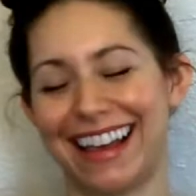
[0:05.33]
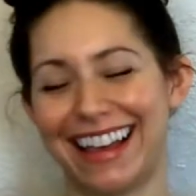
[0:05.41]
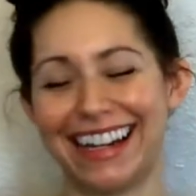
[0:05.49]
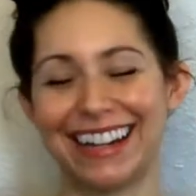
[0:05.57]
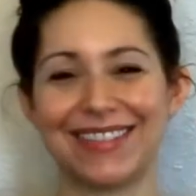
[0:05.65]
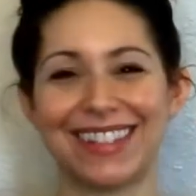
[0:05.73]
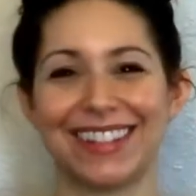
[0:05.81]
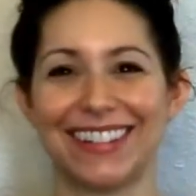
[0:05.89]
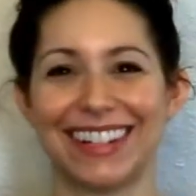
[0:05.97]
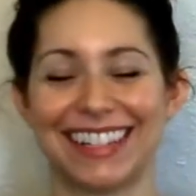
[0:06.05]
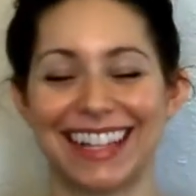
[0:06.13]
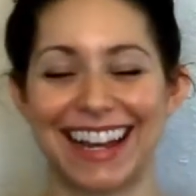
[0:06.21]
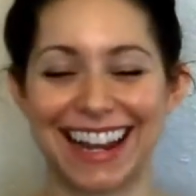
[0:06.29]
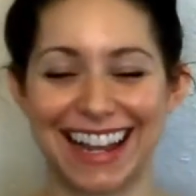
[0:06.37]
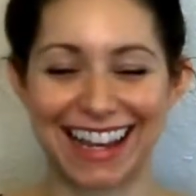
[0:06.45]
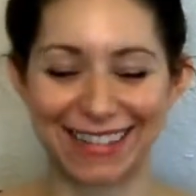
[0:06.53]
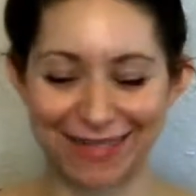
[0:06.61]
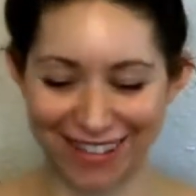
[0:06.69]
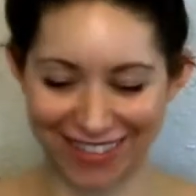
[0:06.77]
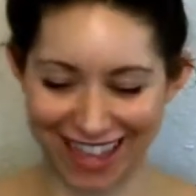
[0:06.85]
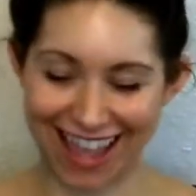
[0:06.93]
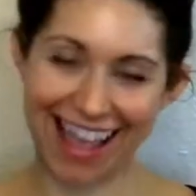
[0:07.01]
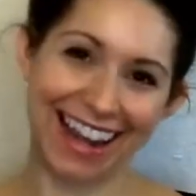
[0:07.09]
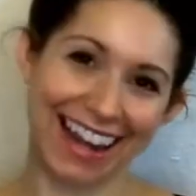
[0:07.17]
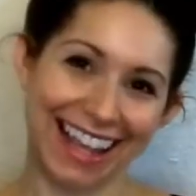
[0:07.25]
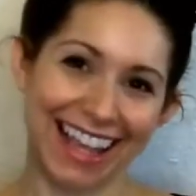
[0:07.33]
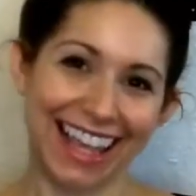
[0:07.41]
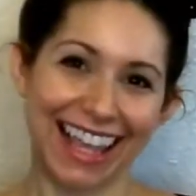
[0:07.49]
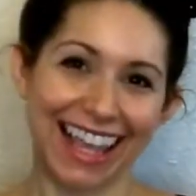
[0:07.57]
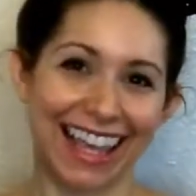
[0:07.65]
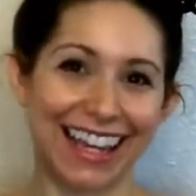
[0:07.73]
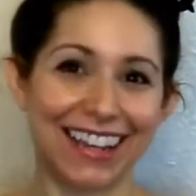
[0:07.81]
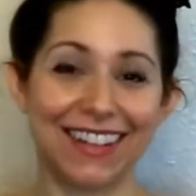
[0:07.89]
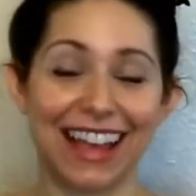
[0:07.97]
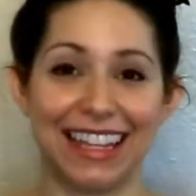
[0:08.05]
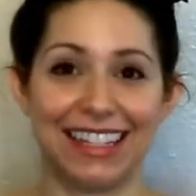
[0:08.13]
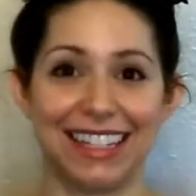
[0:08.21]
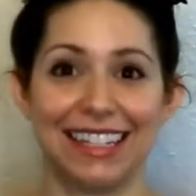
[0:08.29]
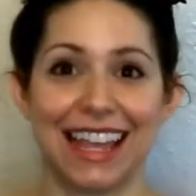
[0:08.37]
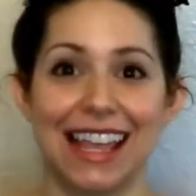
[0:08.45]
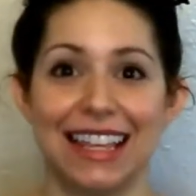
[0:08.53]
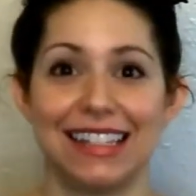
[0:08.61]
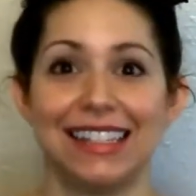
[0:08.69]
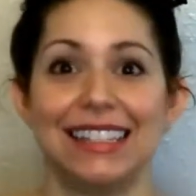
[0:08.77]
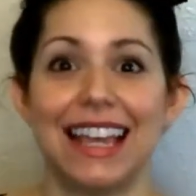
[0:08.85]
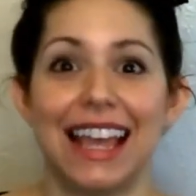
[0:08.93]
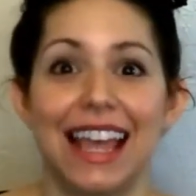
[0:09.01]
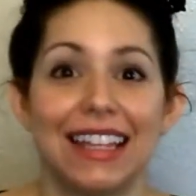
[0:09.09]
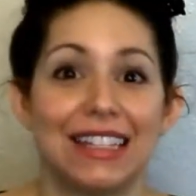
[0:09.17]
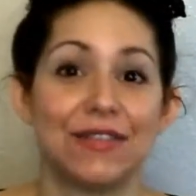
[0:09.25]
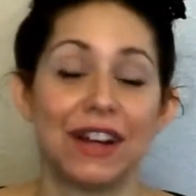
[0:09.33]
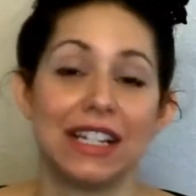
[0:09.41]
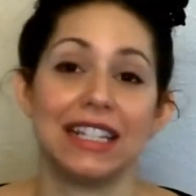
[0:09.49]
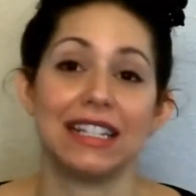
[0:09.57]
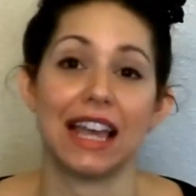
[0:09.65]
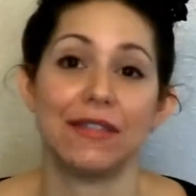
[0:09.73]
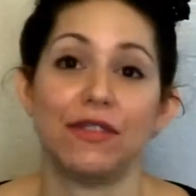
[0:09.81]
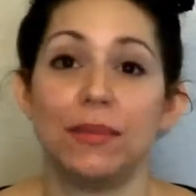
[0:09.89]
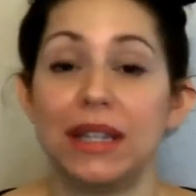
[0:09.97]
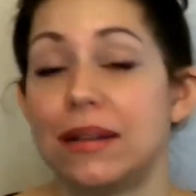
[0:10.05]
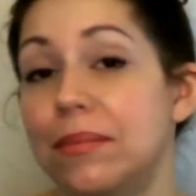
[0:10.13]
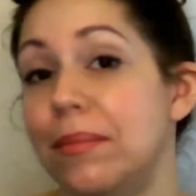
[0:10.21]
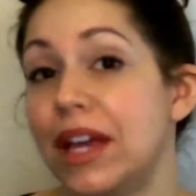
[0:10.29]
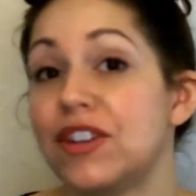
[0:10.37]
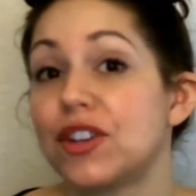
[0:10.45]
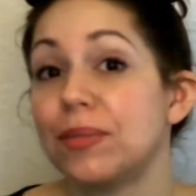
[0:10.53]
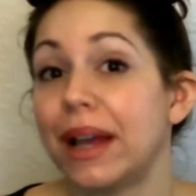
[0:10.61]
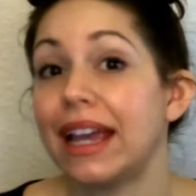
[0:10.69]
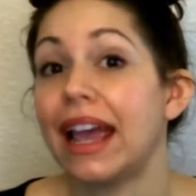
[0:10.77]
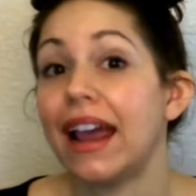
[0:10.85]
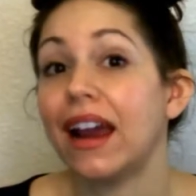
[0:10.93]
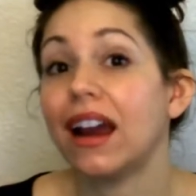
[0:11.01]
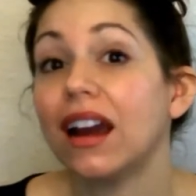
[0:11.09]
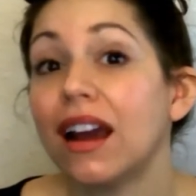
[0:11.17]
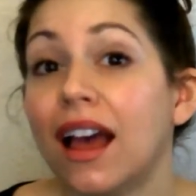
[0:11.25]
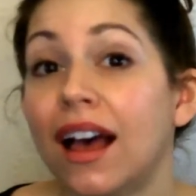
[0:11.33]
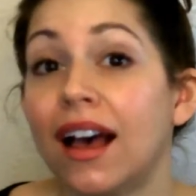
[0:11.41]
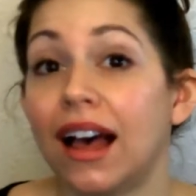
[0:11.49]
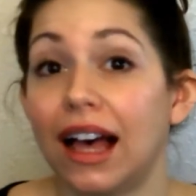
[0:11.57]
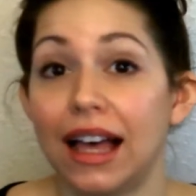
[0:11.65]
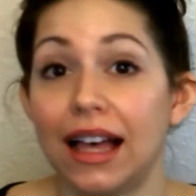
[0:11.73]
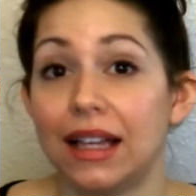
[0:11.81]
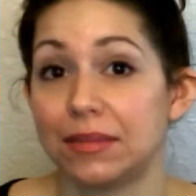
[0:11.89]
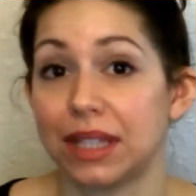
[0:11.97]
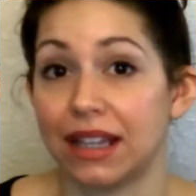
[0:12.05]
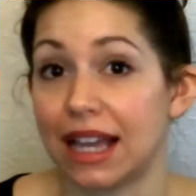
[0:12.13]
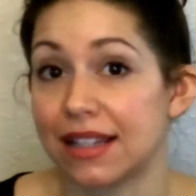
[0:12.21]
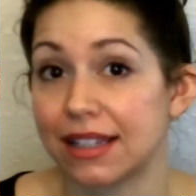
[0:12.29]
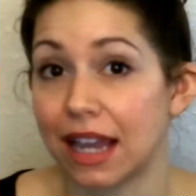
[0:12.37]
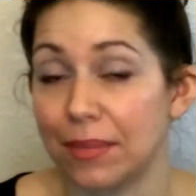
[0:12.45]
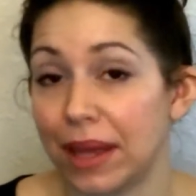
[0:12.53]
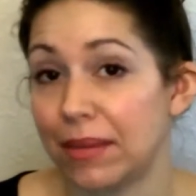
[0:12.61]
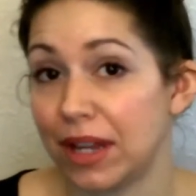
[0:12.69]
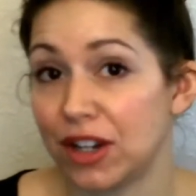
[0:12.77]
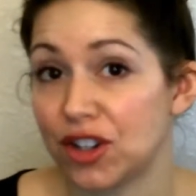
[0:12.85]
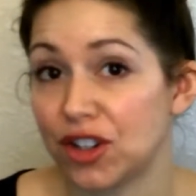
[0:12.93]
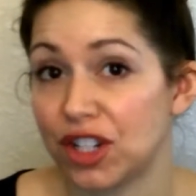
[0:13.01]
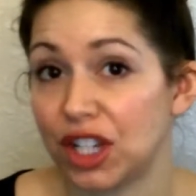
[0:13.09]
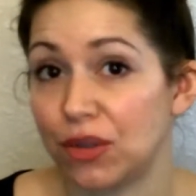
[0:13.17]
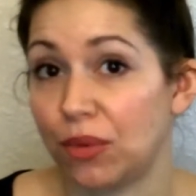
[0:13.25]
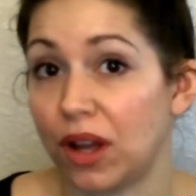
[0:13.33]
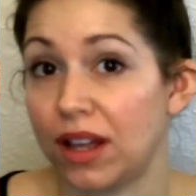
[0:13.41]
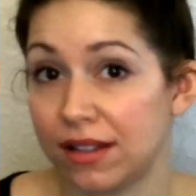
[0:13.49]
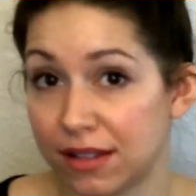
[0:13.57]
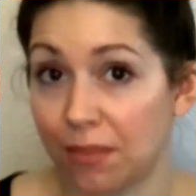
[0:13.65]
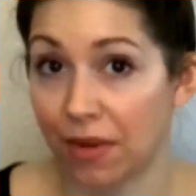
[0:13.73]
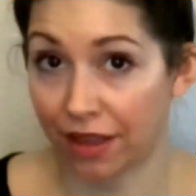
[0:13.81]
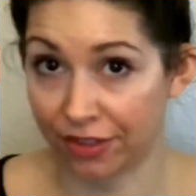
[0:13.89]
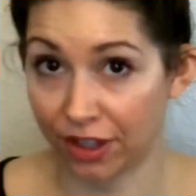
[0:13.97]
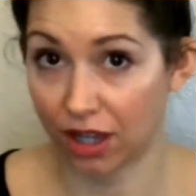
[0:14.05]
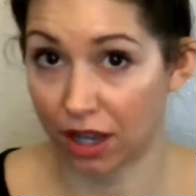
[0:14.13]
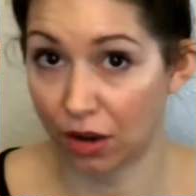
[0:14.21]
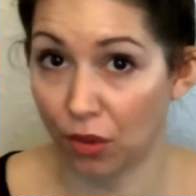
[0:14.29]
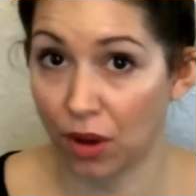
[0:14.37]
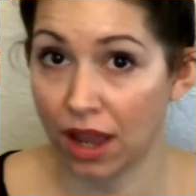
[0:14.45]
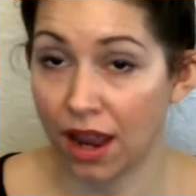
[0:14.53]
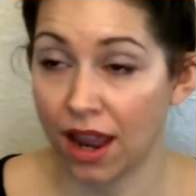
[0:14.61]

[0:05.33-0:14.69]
and I'm so excited about that. Anyway, today is the day. It's finally time for me to measure my hair. The last time I measured it was a month ago,